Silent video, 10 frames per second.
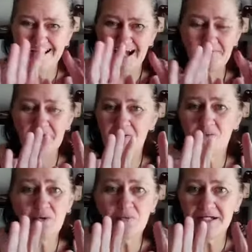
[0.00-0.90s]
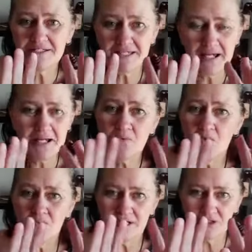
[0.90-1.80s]
about what we're saying, what
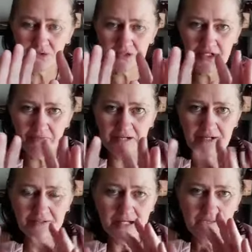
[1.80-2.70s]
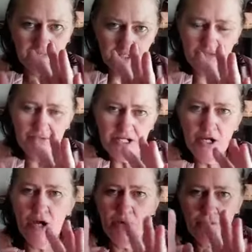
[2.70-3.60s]
we're talking about, because we
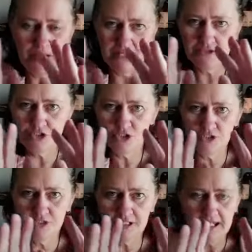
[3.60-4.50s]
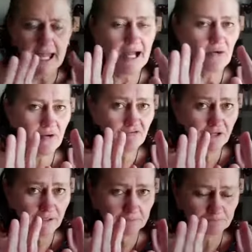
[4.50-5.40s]
know our journey.
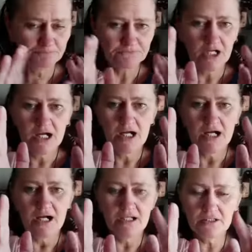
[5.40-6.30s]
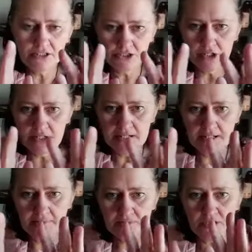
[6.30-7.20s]
However, a lot of
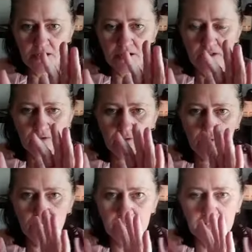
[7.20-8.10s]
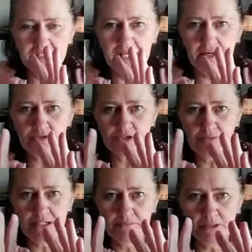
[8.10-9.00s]
times we'll encounter
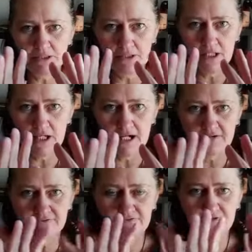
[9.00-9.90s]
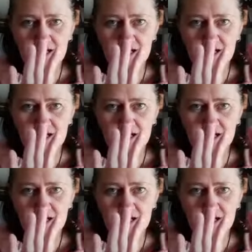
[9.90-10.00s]
people in life